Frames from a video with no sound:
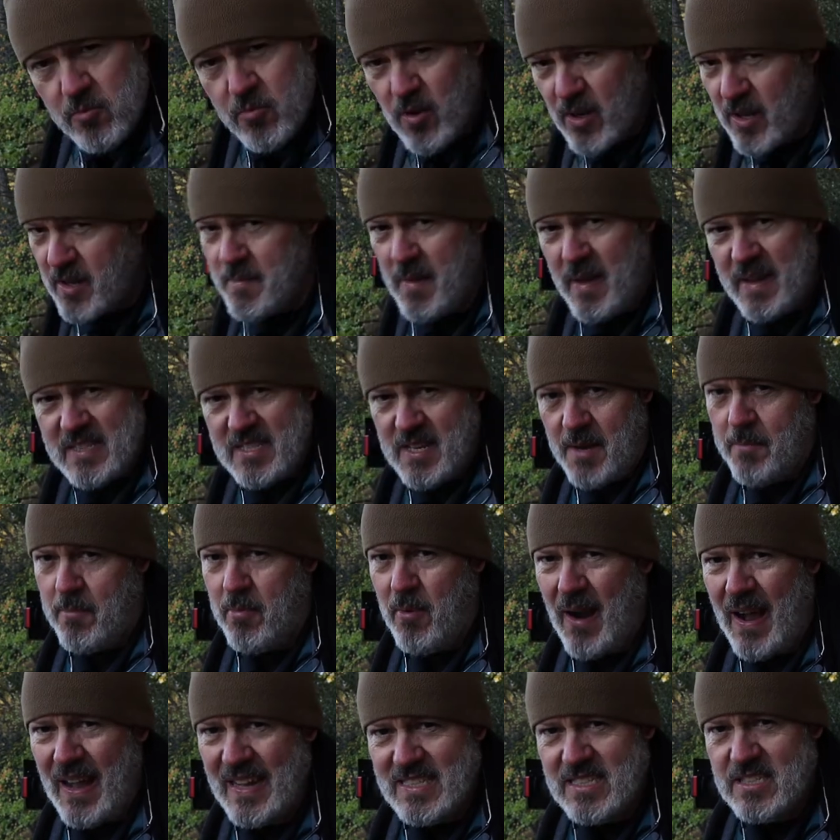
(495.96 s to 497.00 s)
really makes it
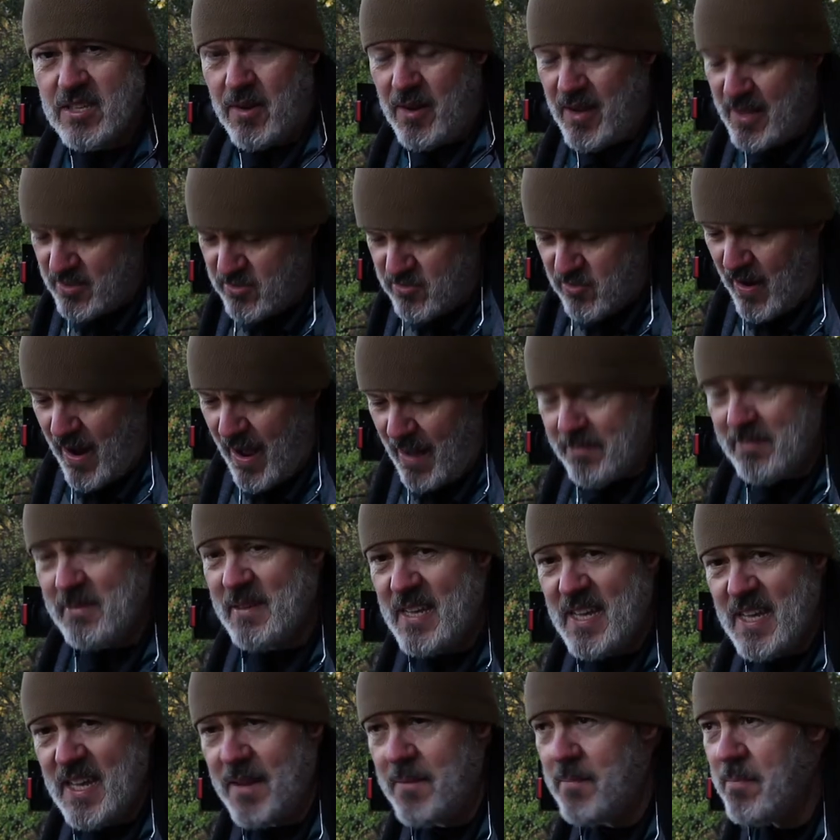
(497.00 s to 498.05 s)
bright. So I dropped
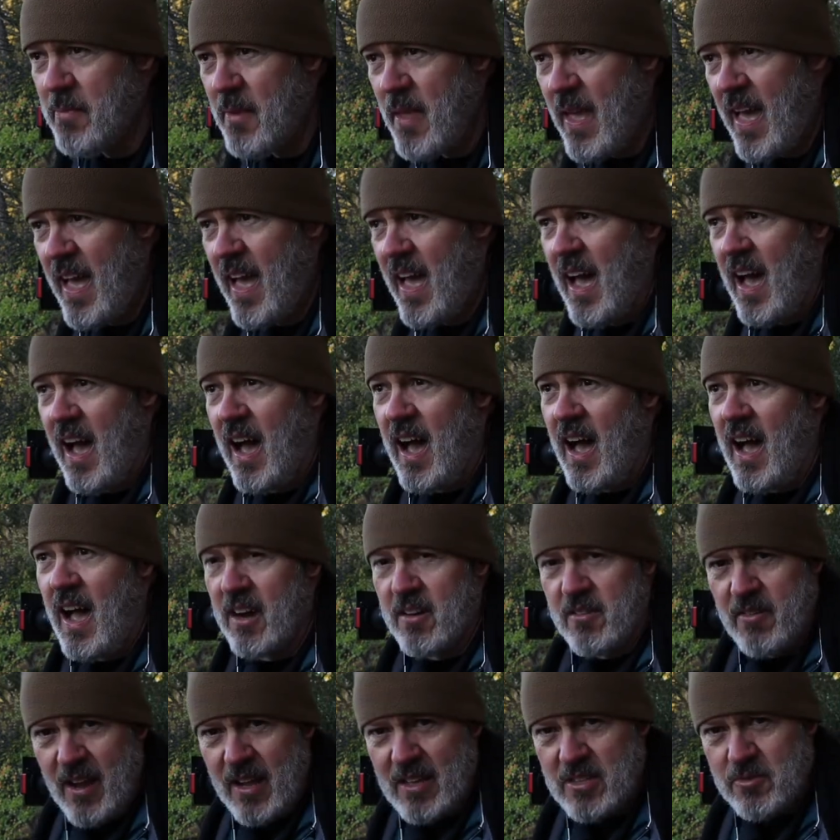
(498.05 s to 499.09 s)
in a
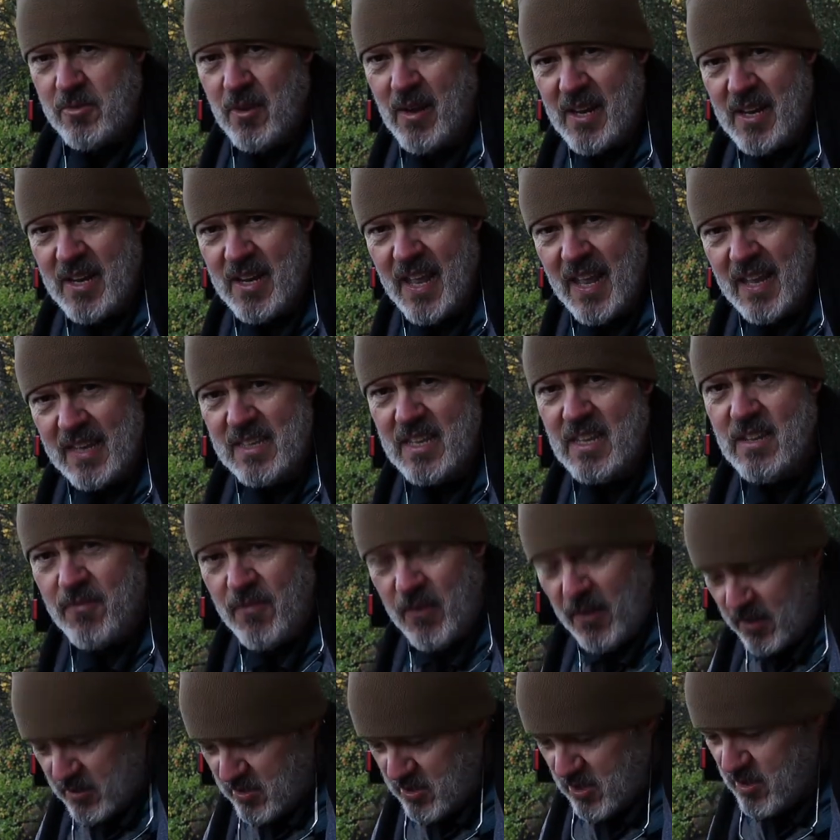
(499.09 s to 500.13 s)
graduated ND
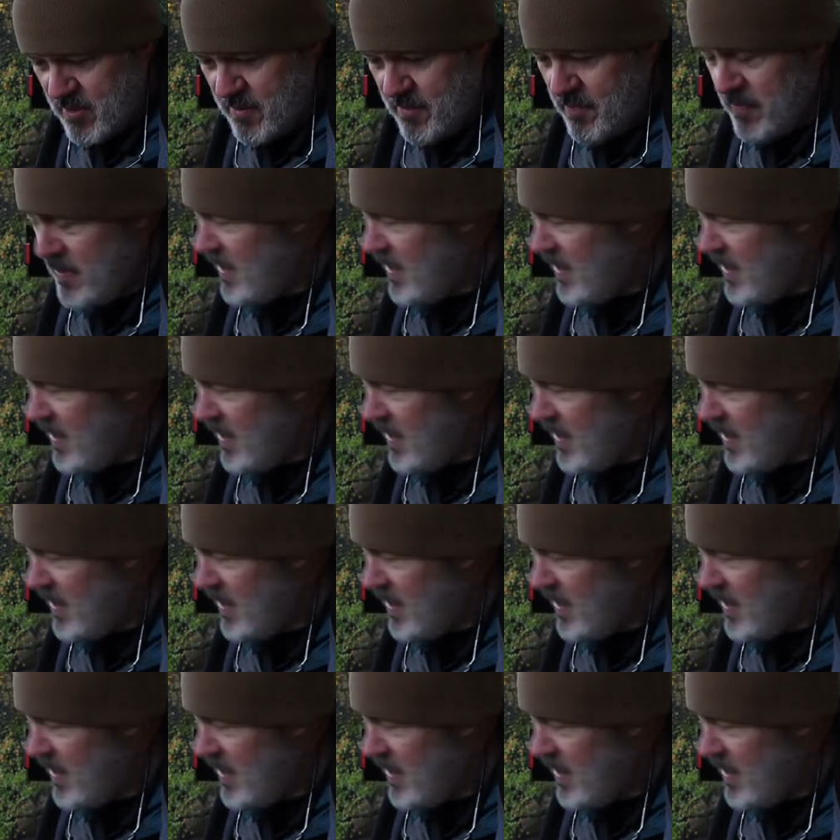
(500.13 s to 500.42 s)
filter